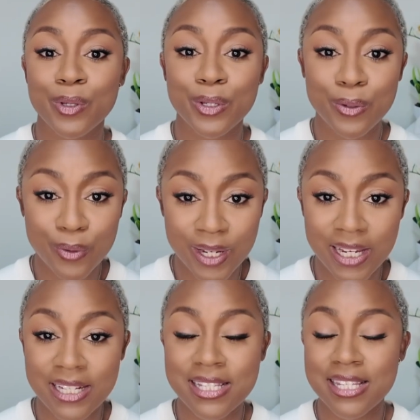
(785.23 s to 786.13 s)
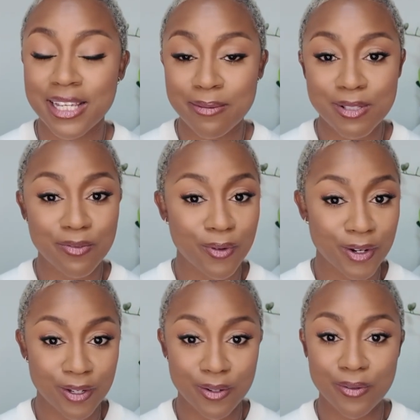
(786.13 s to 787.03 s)
beauty tips for
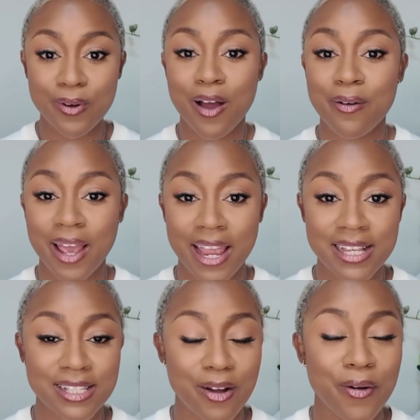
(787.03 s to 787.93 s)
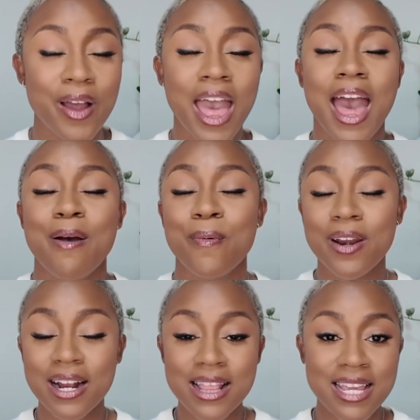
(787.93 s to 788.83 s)
you. Okay, so
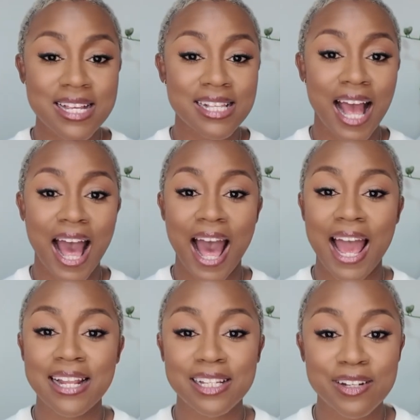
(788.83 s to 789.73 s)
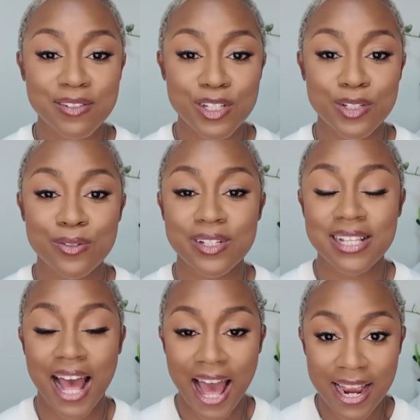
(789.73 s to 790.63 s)
one of the things that I love to do
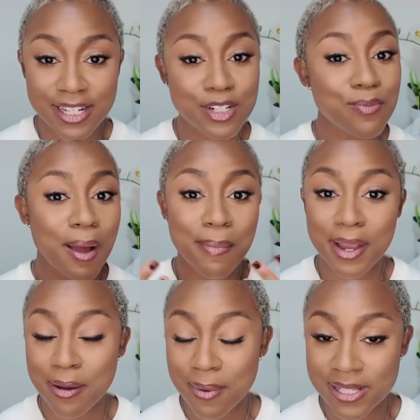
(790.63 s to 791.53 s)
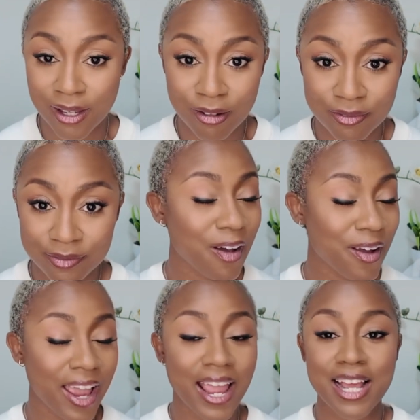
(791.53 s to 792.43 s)
is I do my makeup myself.
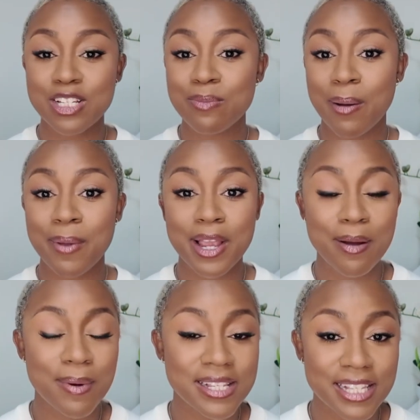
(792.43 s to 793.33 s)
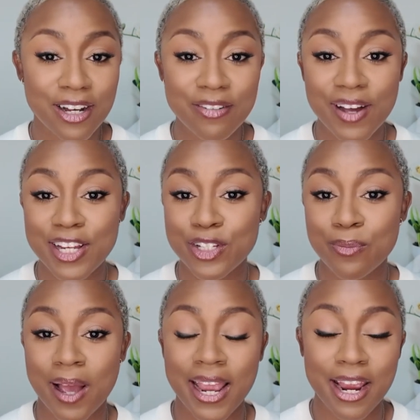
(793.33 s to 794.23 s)
Okay, I do my makeup myself, I
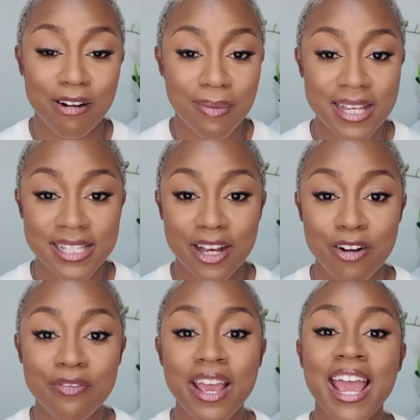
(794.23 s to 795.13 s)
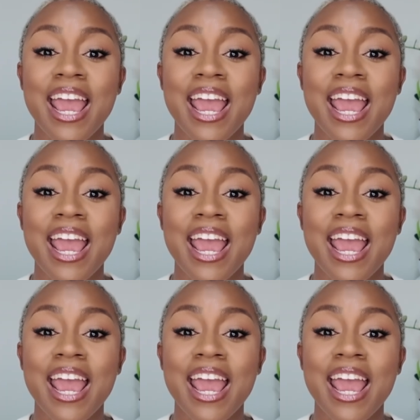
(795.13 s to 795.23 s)
do my hair myself,